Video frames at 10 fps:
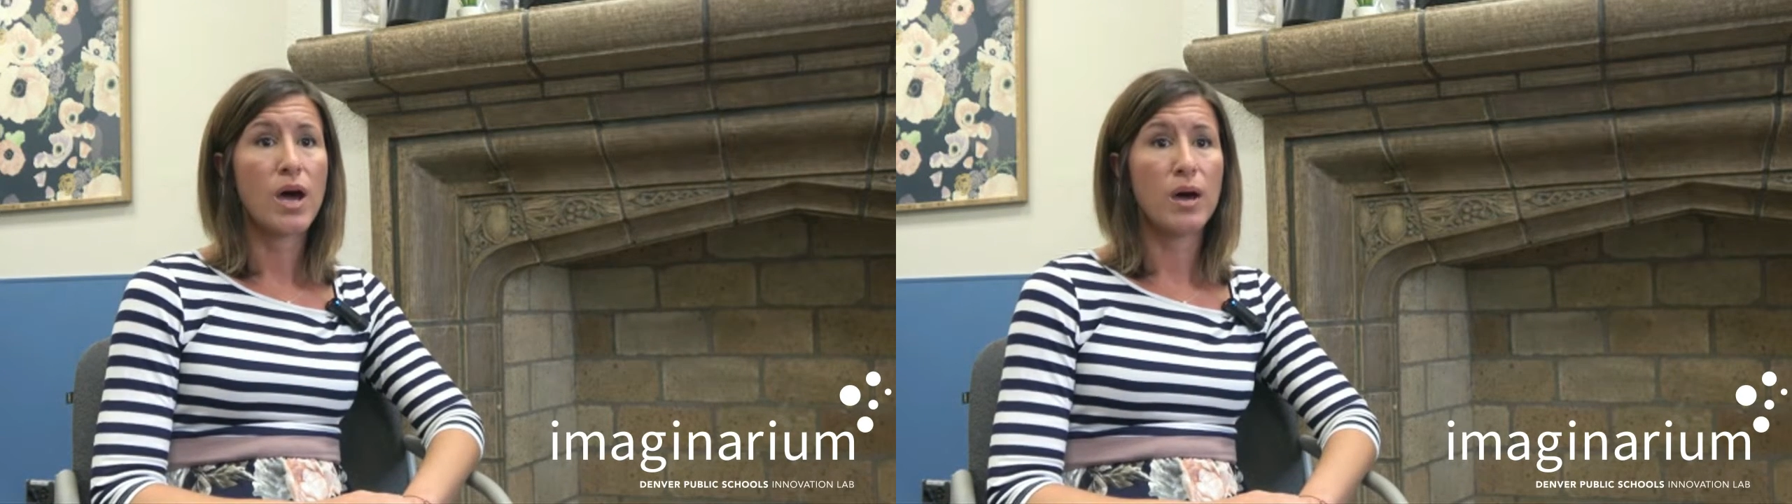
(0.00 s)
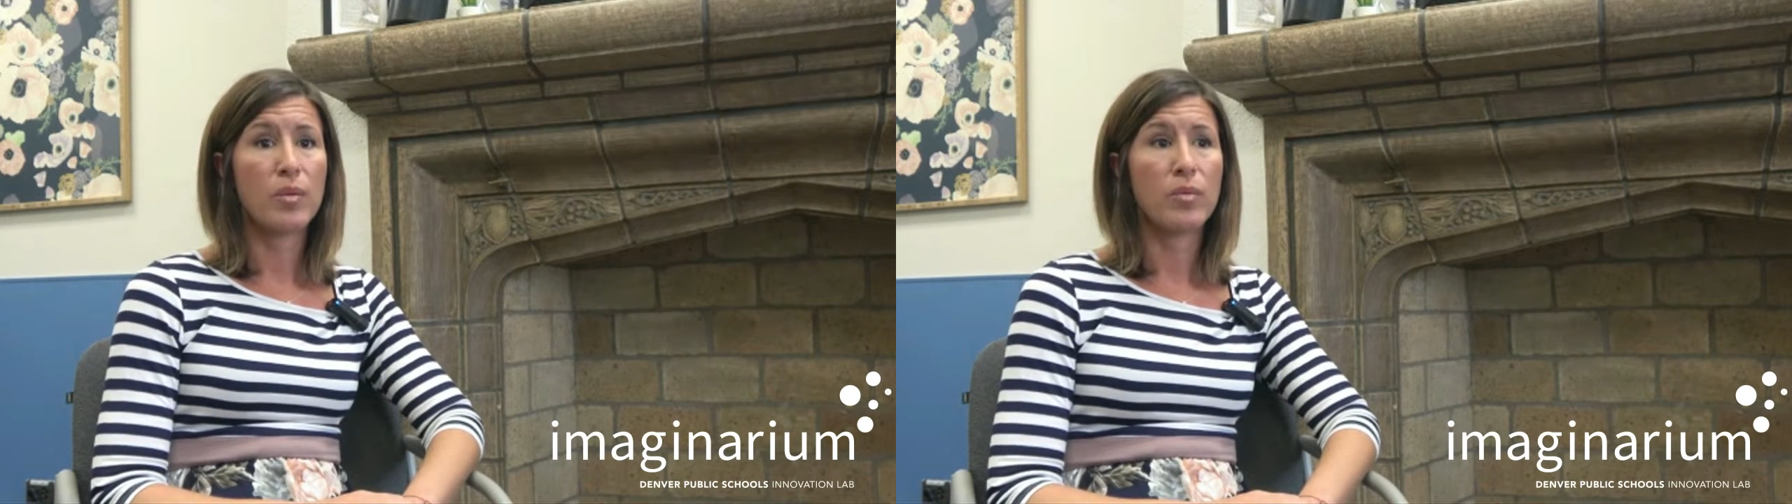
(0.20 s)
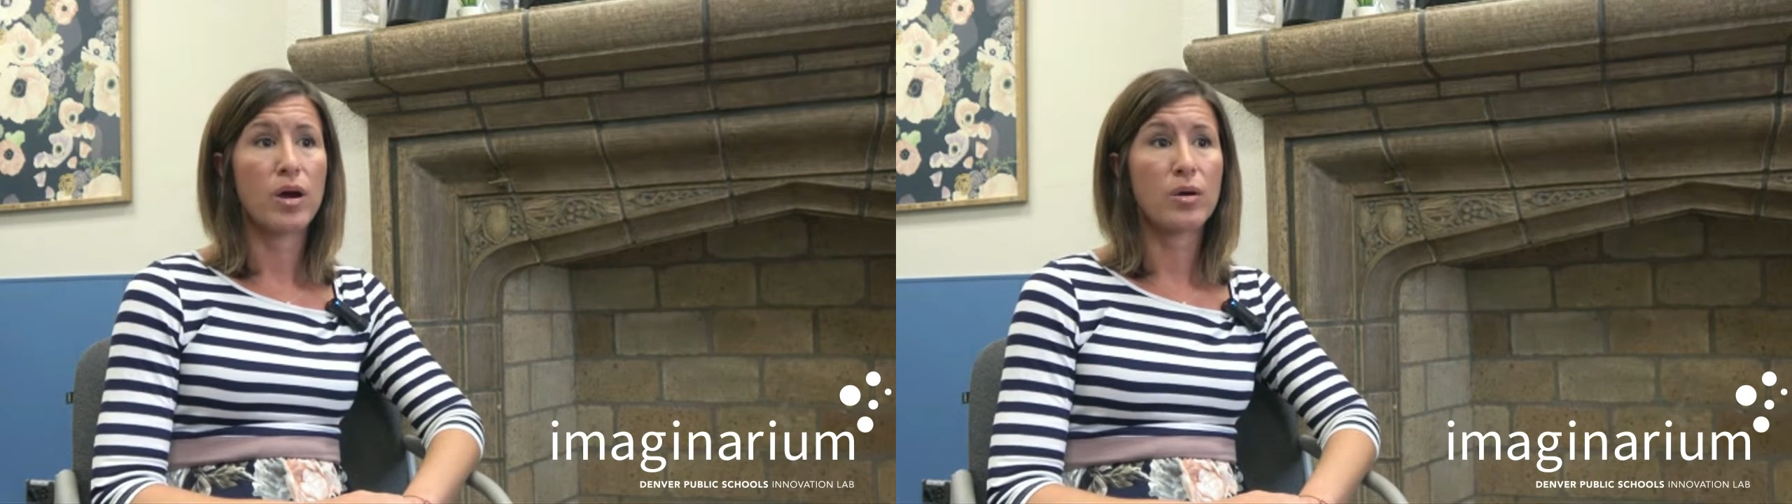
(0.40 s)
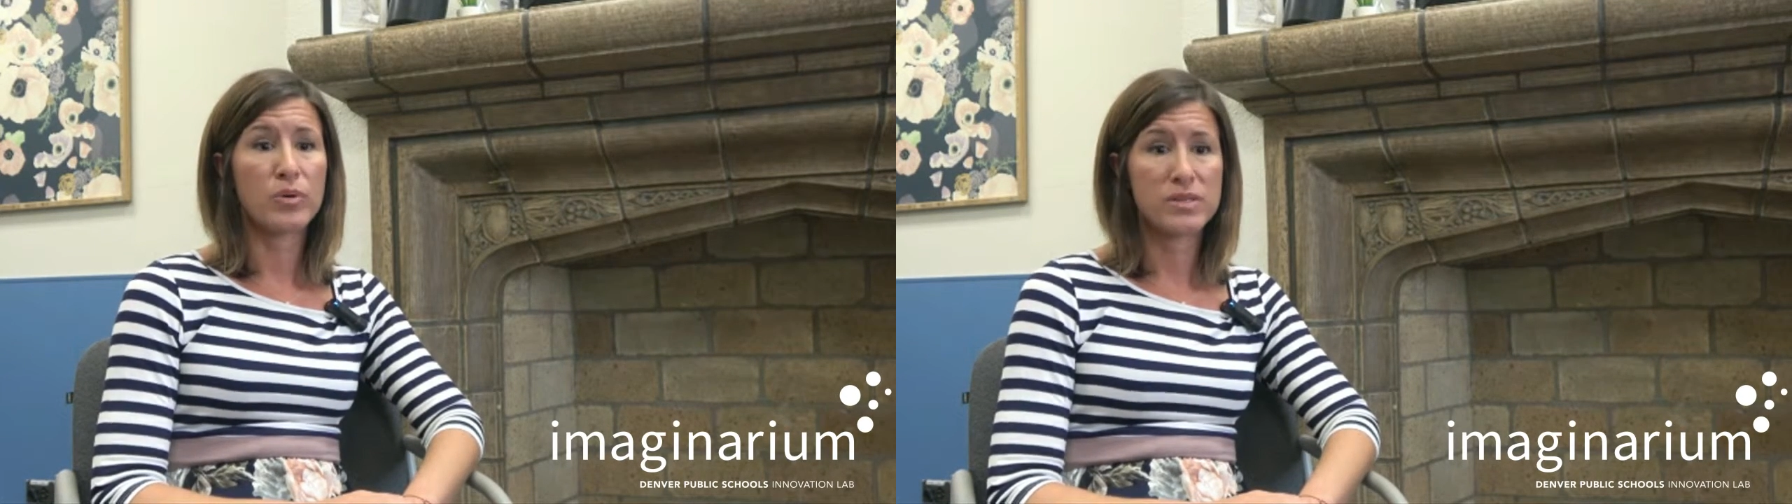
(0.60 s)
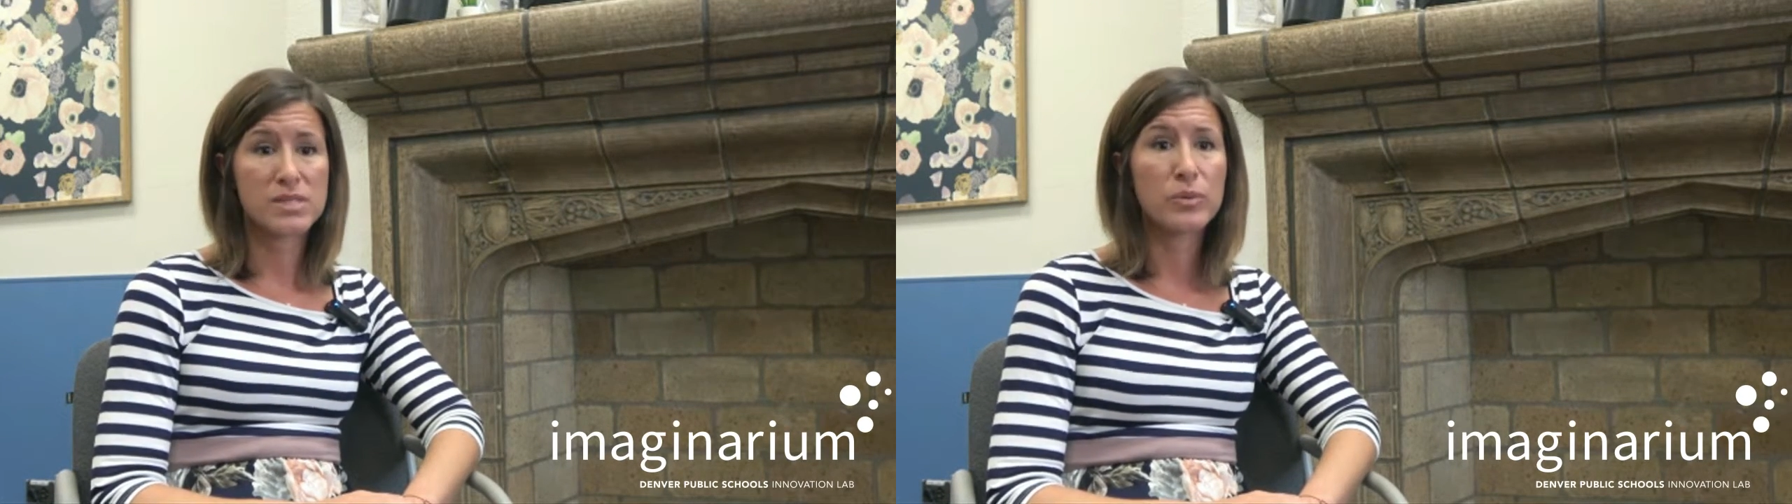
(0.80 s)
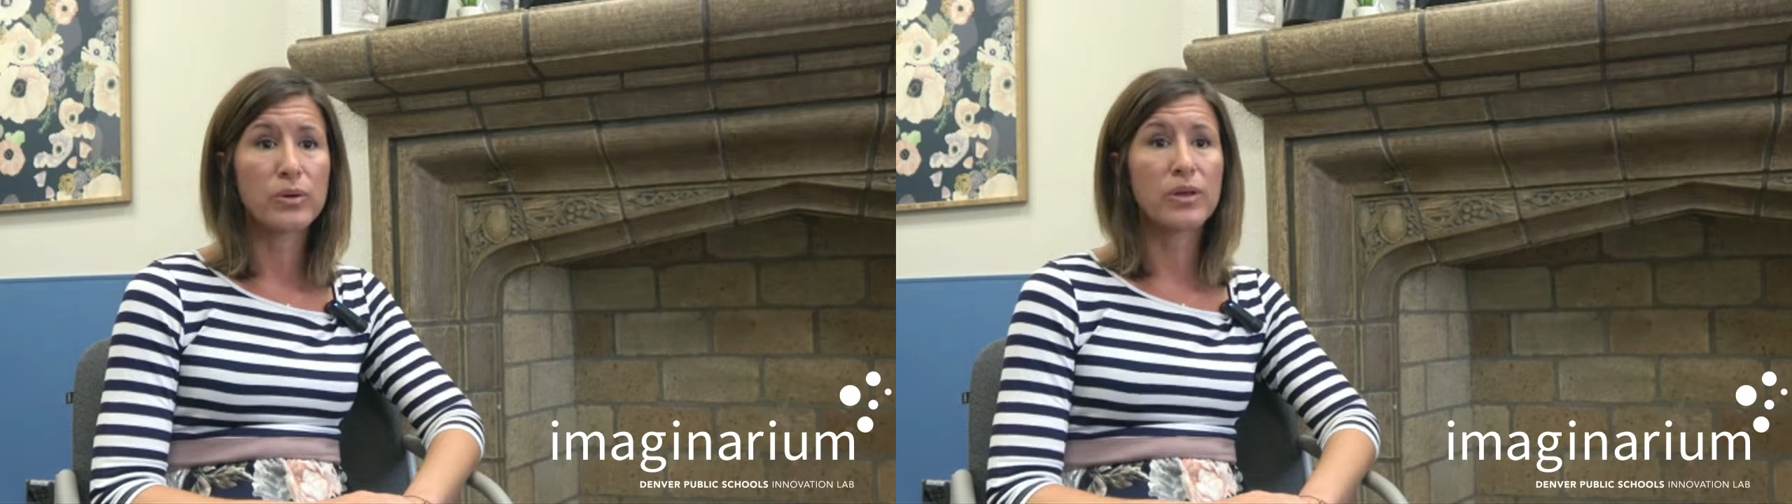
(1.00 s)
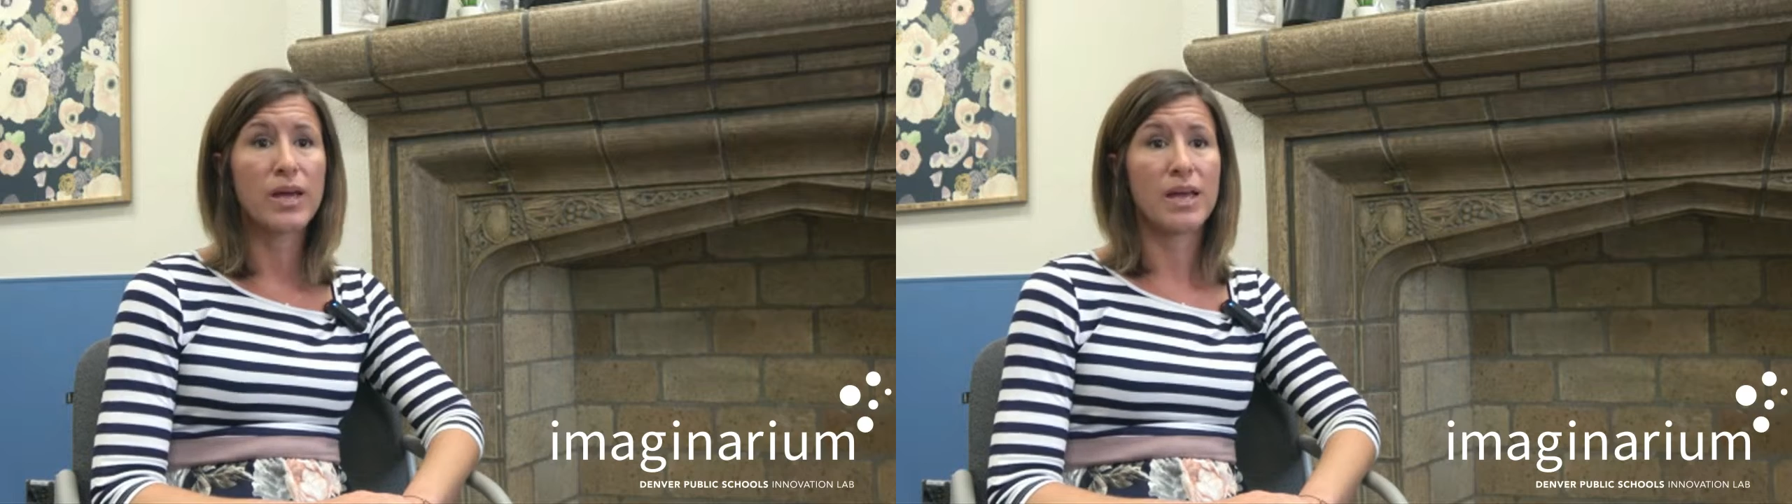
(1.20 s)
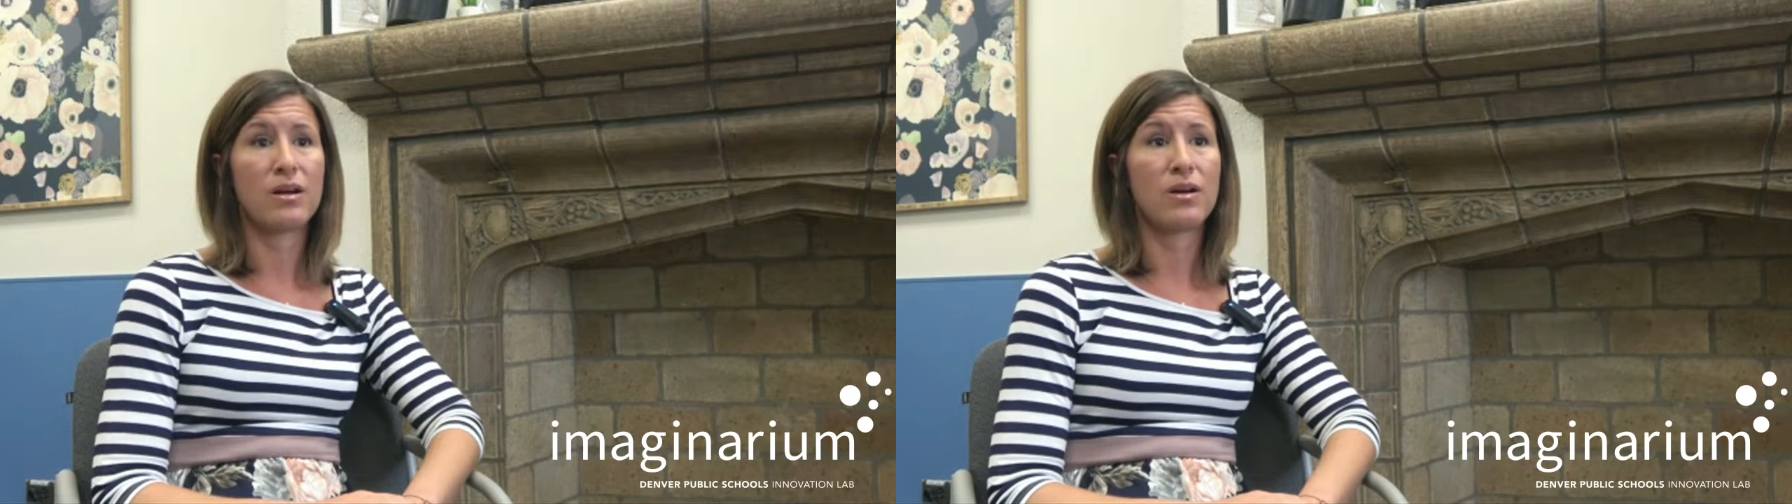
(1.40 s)
our
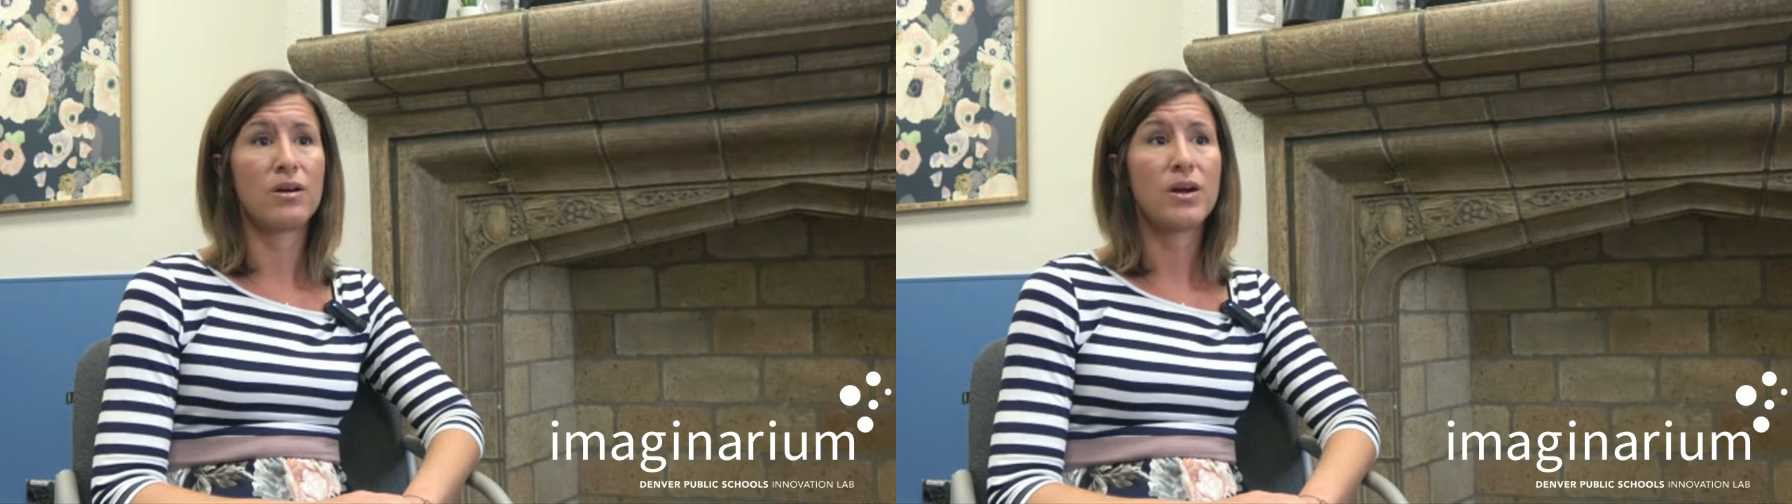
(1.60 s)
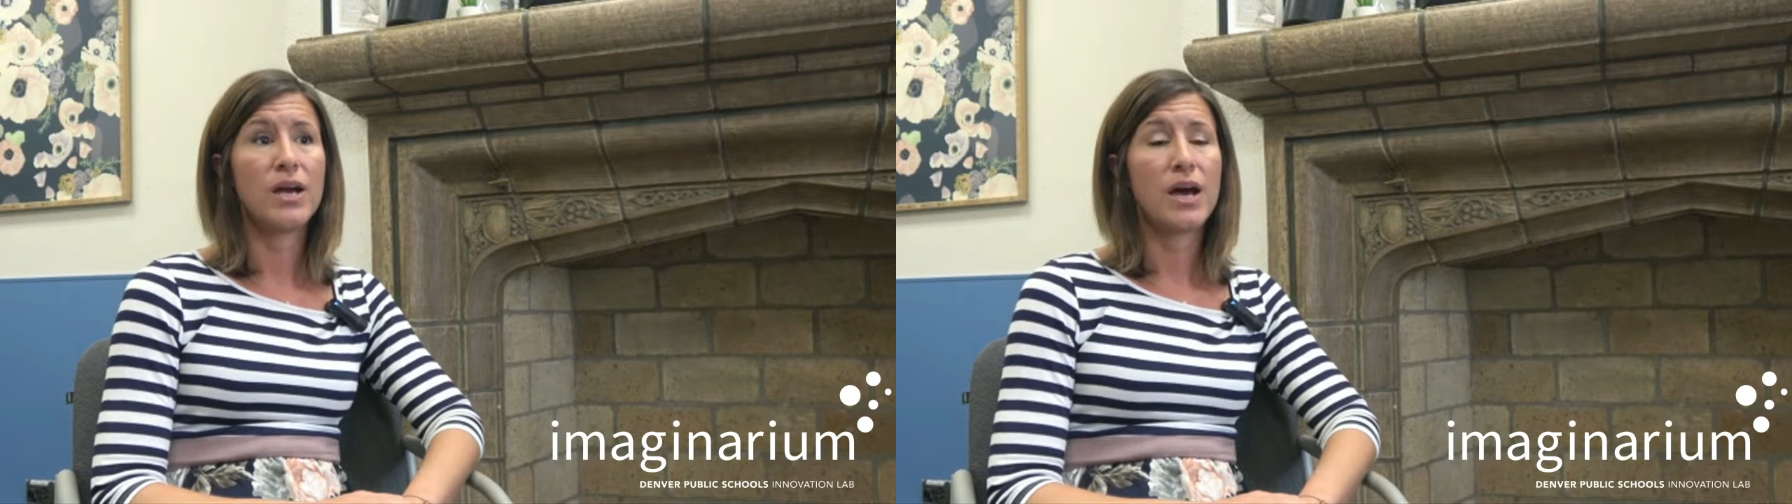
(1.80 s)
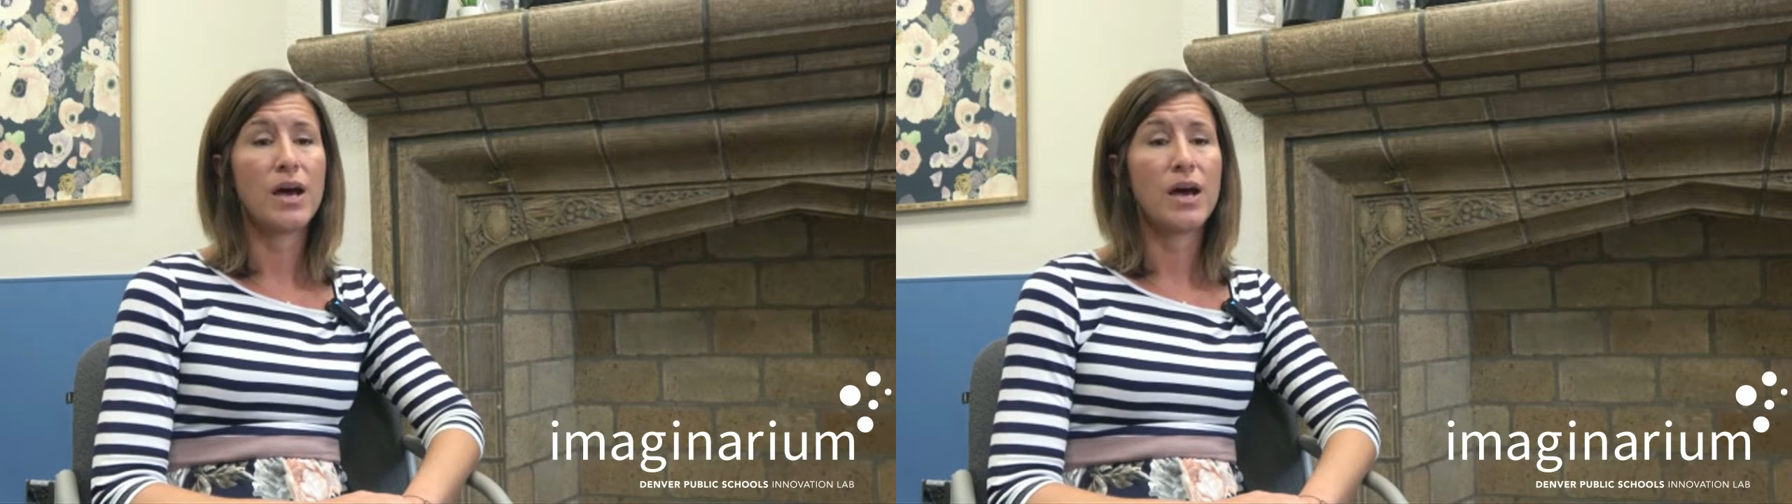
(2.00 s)
principal and our